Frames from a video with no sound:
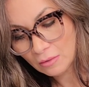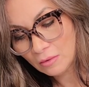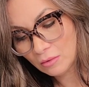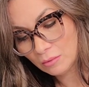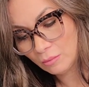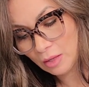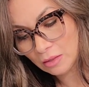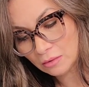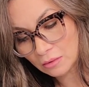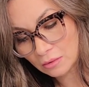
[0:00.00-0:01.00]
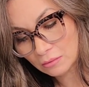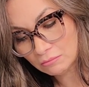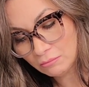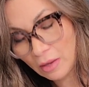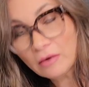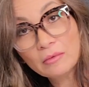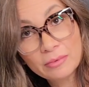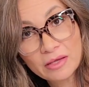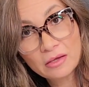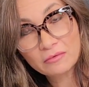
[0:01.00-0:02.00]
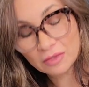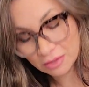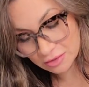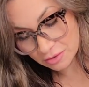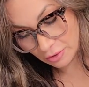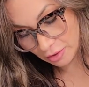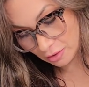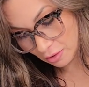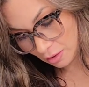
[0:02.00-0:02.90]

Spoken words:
or when microblading really started